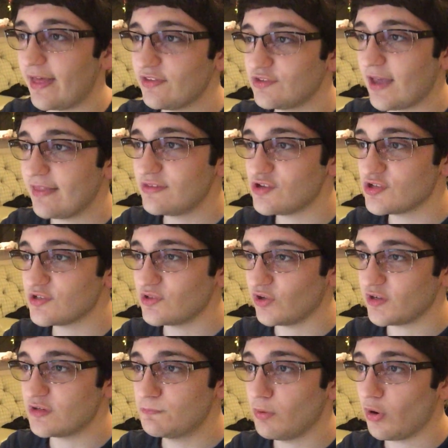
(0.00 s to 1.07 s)
That that just
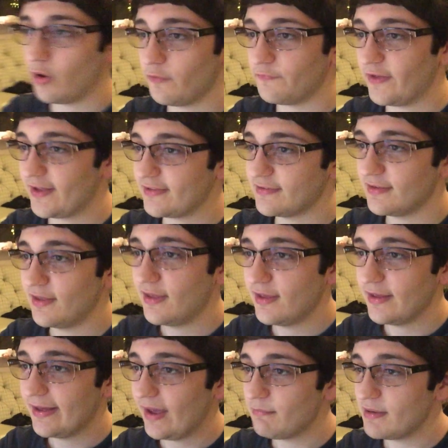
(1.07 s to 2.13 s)
looks perfect.
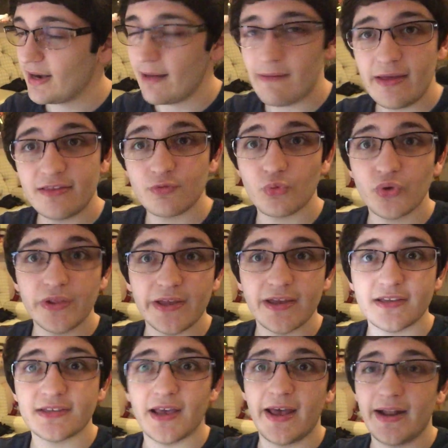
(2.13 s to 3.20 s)
I mean, it's really
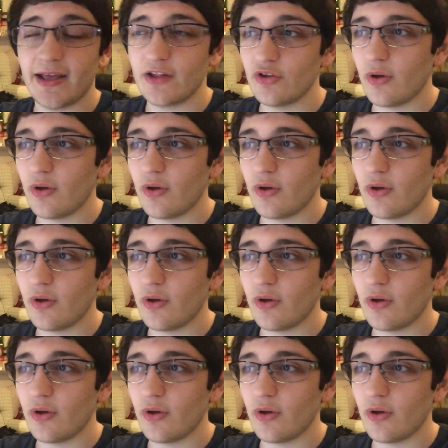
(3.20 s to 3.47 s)
exciting.